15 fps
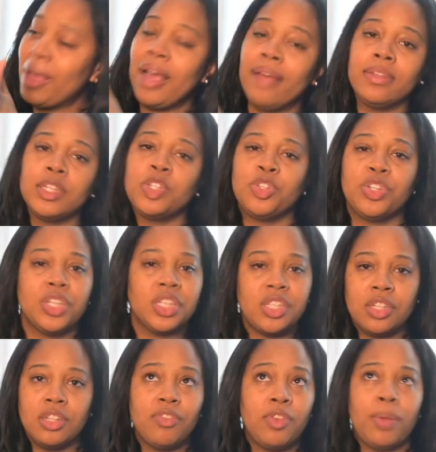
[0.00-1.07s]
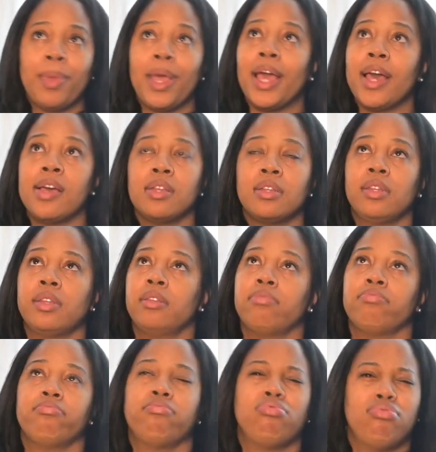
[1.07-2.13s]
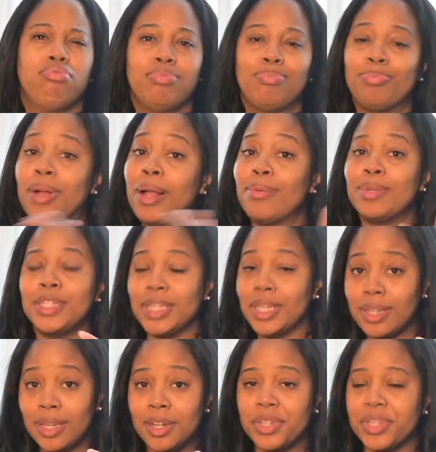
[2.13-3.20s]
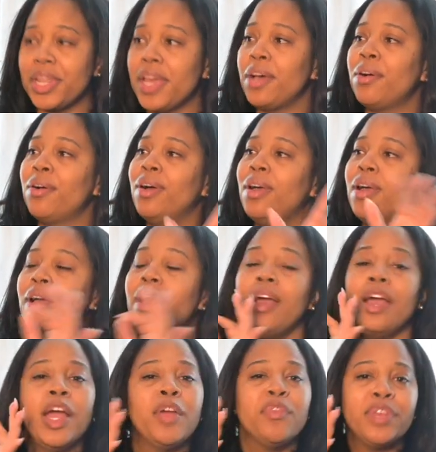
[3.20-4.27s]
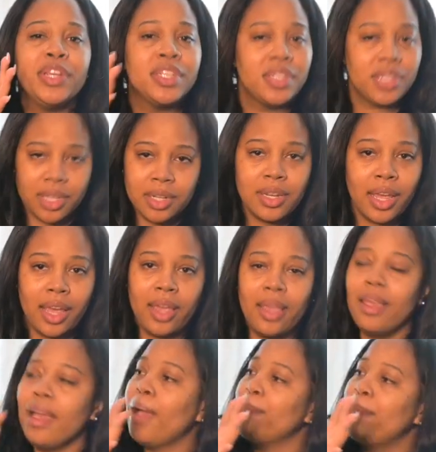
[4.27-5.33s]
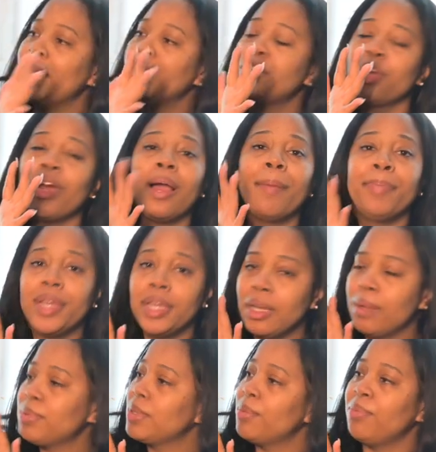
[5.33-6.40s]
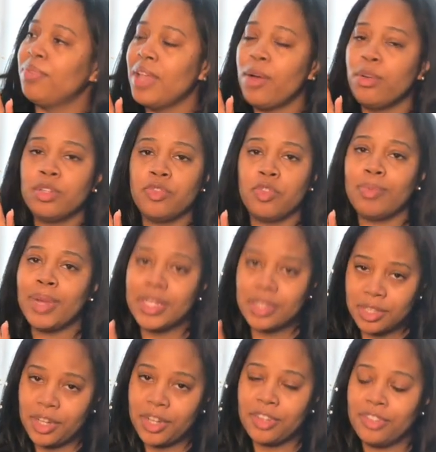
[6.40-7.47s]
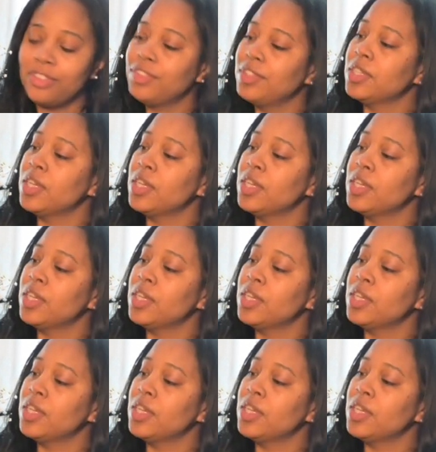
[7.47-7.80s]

have this tradition for the past probably 10 years now. Every Sunday, I make sure I pick up some flowers for myself,